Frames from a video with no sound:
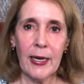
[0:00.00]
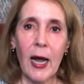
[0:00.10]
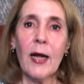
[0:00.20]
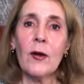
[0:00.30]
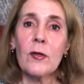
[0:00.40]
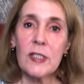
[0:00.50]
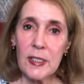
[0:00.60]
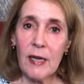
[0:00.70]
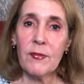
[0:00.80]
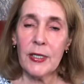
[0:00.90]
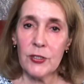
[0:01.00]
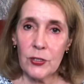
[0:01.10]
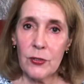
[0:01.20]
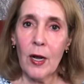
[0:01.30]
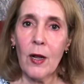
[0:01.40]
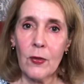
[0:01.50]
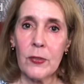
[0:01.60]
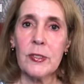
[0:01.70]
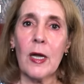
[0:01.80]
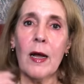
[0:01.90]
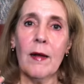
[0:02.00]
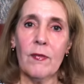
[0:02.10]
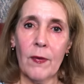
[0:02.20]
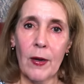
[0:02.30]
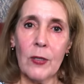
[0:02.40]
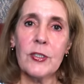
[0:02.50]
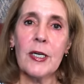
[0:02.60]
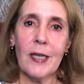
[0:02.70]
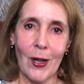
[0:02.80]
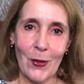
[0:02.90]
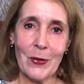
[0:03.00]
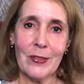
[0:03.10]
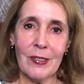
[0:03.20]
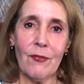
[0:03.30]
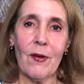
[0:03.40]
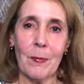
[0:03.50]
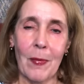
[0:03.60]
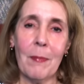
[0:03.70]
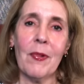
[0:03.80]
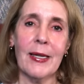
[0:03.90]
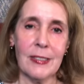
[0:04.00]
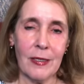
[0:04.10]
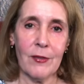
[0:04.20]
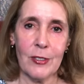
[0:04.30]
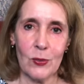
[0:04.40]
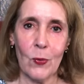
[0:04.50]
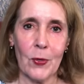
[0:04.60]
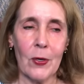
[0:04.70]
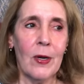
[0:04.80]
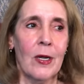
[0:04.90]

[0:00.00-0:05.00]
I earned $72 of Ulta dollars from placing this order.